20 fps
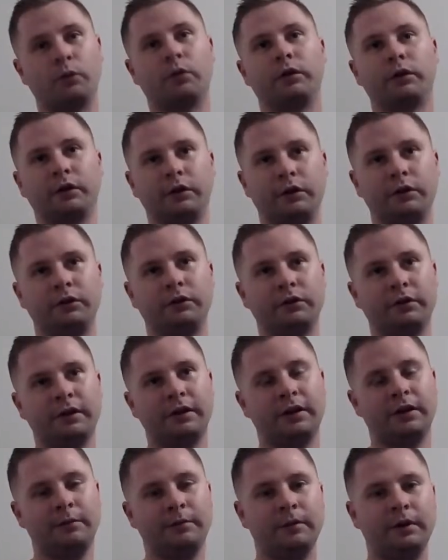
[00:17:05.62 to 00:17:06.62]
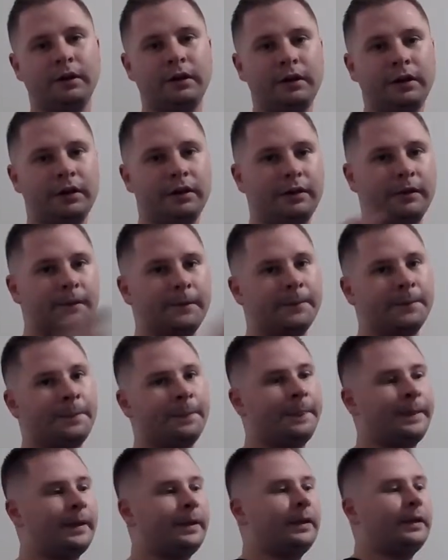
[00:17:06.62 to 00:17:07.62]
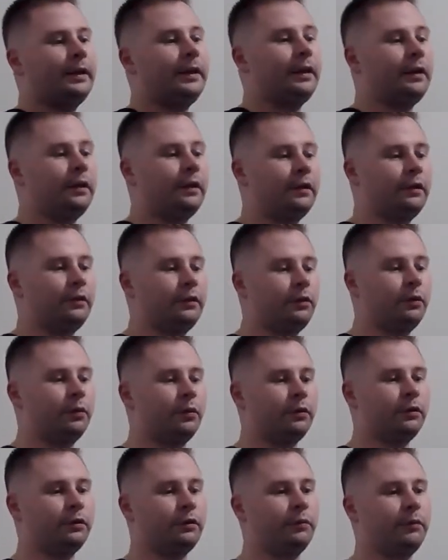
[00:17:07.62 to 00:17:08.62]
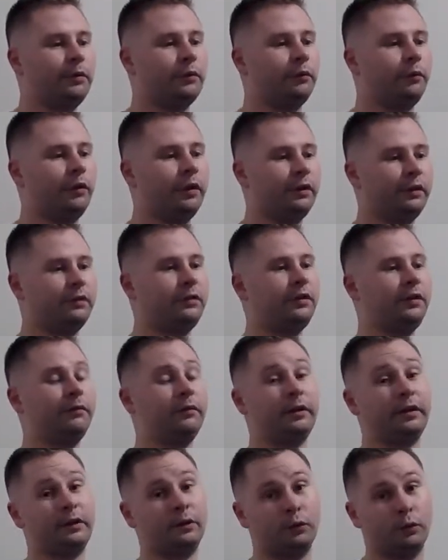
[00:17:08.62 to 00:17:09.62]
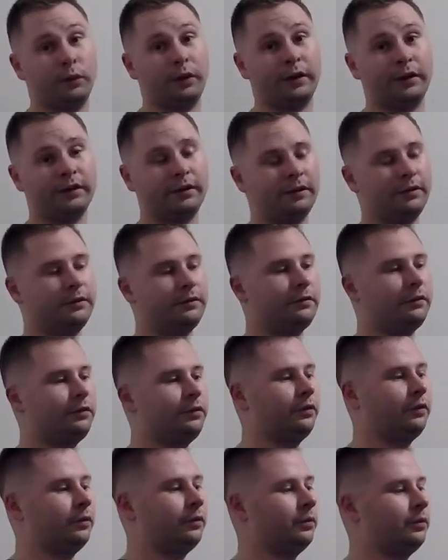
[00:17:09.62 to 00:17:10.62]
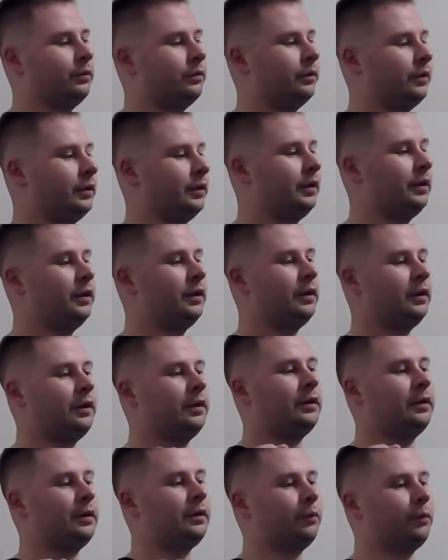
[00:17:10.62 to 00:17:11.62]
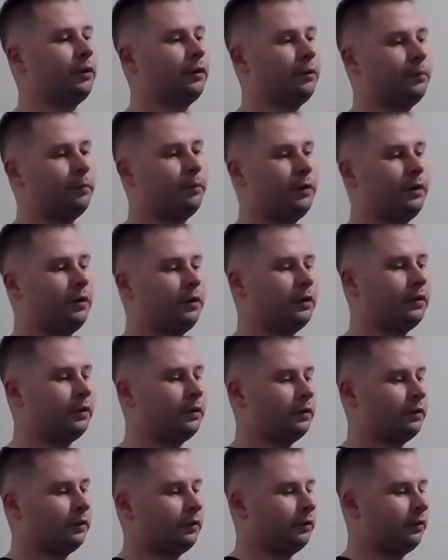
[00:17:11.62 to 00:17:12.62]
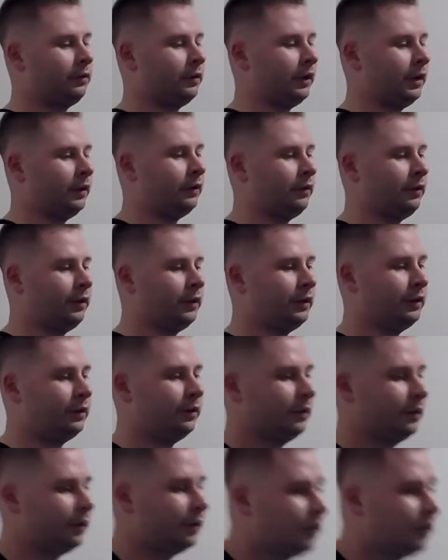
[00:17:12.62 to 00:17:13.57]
or cure time on it is going to be relatively quick. So we're going to put it on our little area.